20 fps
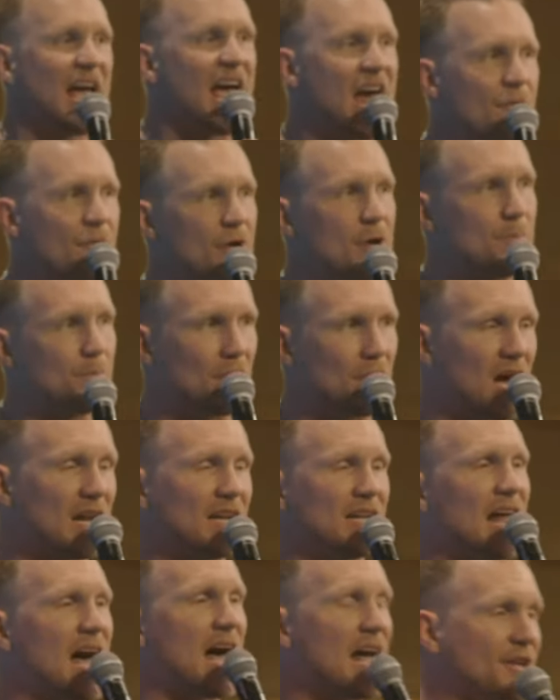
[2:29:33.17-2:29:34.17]
Every
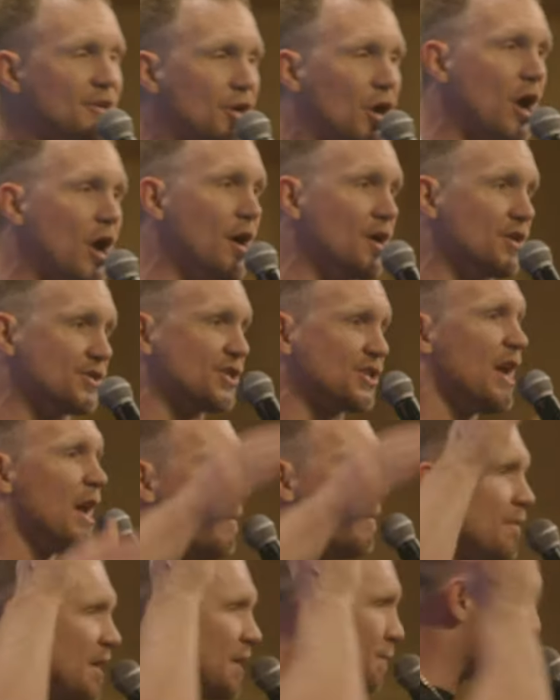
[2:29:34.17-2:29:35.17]
bloodline curse be